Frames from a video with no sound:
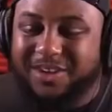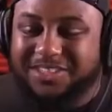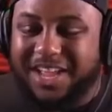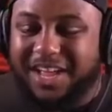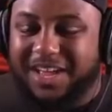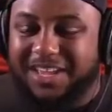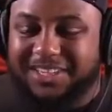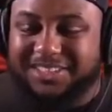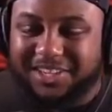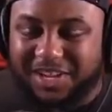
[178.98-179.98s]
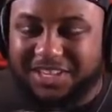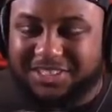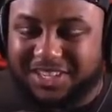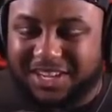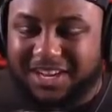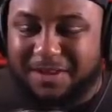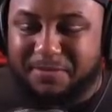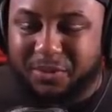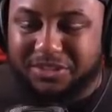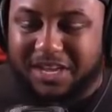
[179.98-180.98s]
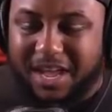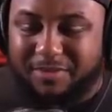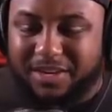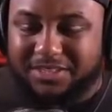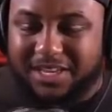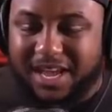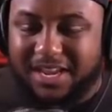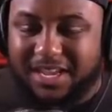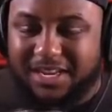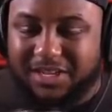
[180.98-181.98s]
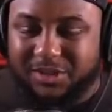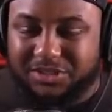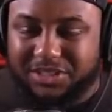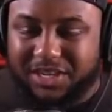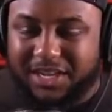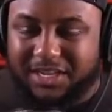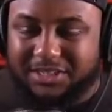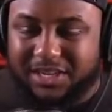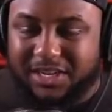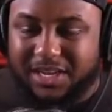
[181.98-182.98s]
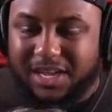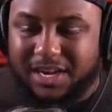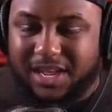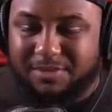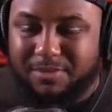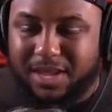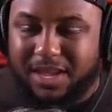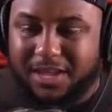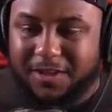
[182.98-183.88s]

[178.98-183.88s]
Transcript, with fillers: I was like, uh, he's he's looking at bullseye, but he's kind of getting close to the edge, like kind of like me.